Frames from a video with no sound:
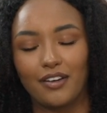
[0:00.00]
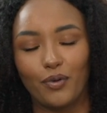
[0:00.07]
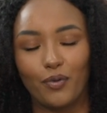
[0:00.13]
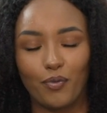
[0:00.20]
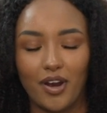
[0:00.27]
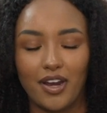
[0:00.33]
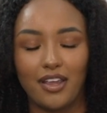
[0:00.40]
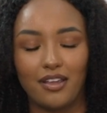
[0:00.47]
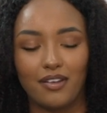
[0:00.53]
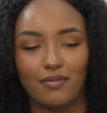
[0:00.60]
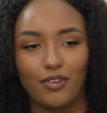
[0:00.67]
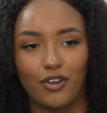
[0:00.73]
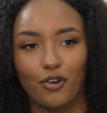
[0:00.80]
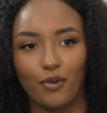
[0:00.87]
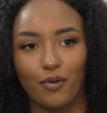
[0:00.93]
already,
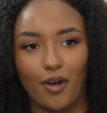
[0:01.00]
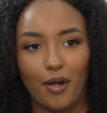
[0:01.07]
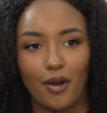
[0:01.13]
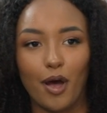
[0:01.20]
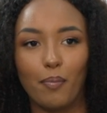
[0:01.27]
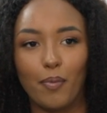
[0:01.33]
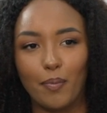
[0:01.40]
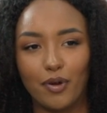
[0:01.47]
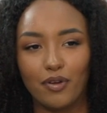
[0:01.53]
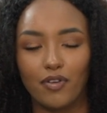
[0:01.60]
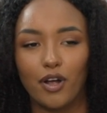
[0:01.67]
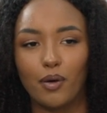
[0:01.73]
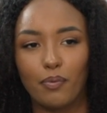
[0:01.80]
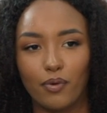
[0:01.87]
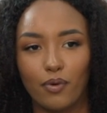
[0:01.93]
you know, a bit of
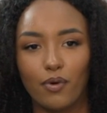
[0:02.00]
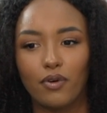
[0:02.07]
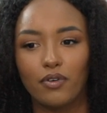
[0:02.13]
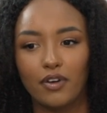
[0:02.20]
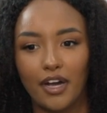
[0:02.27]
an uproar.